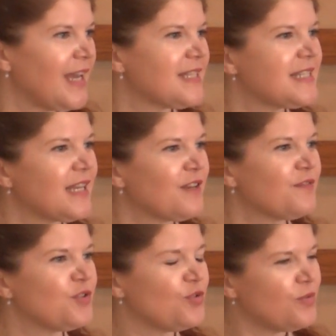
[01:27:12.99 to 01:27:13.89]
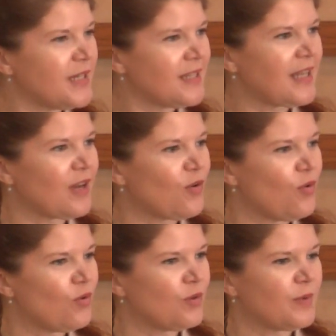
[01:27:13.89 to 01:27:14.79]
Instead of doing that
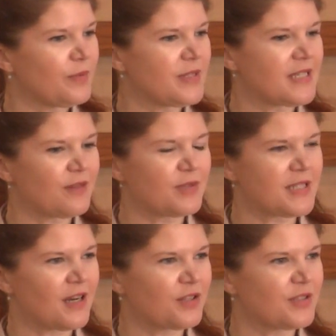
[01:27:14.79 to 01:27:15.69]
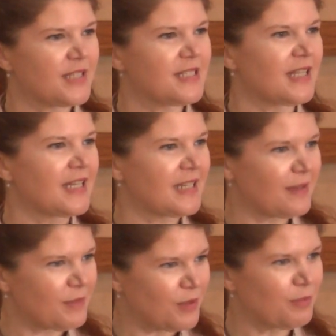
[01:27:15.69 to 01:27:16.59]
whole, what we said with Socrates, letting
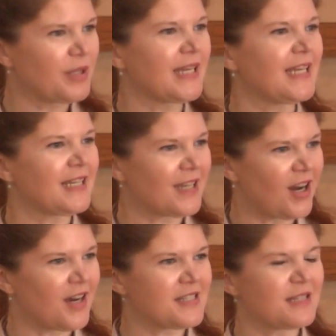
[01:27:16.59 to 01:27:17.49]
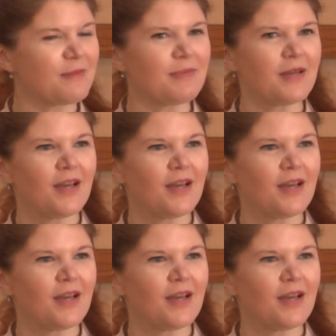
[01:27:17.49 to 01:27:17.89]
him complain and gossip,